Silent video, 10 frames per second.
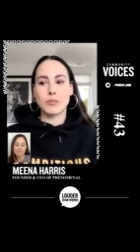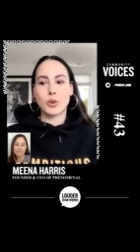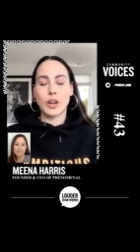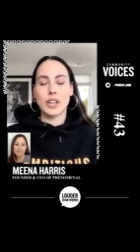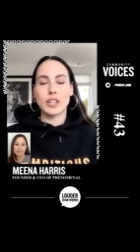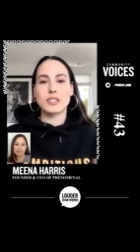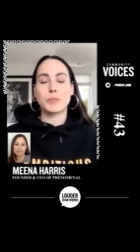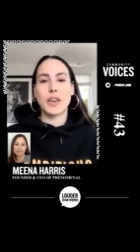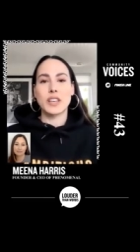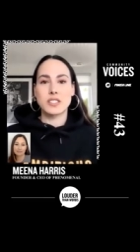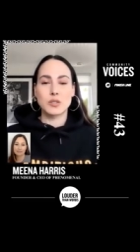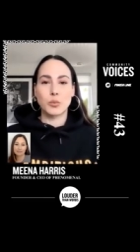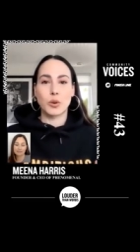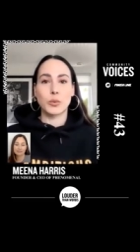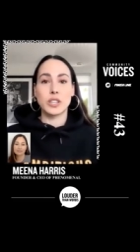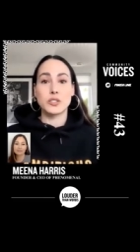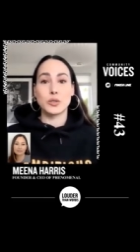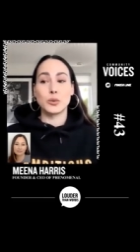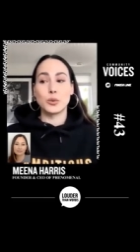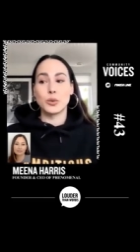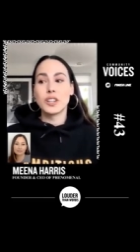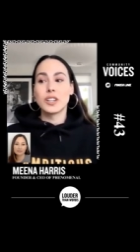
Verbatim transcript: create spaces where we do